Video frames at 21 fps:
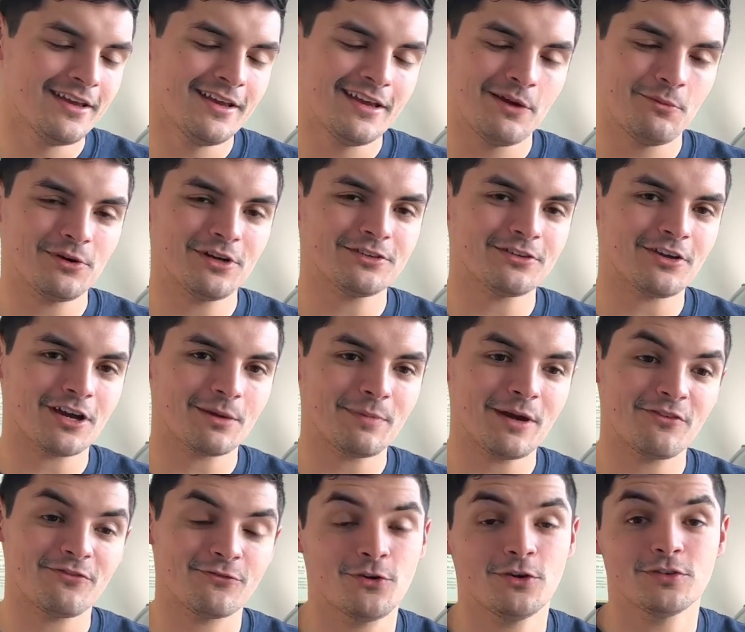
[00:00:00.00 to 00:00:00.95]
I'm gonna talk
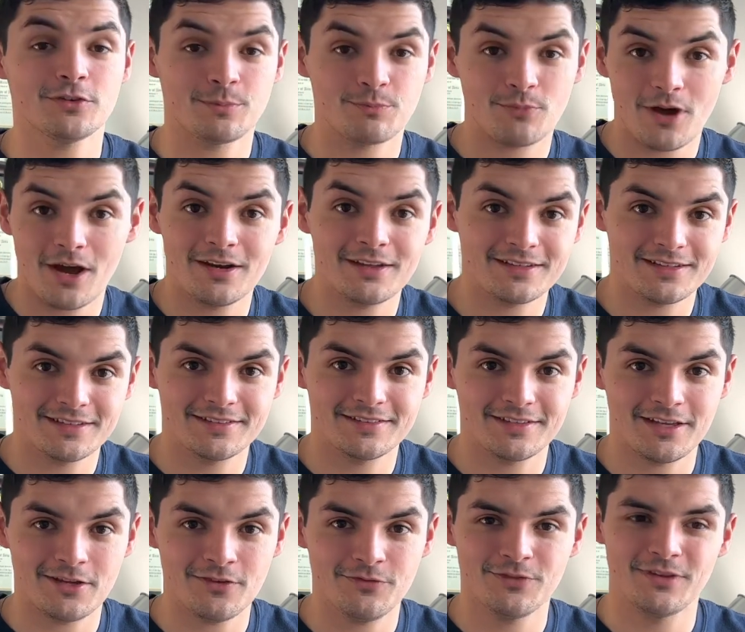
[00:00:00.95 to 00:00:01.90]
about first the product
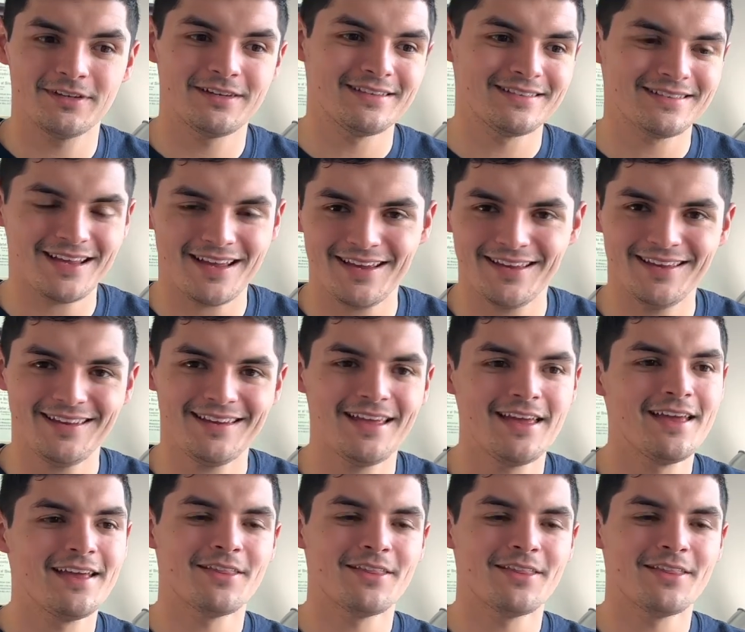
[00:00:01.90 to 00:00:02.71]
itself, the design,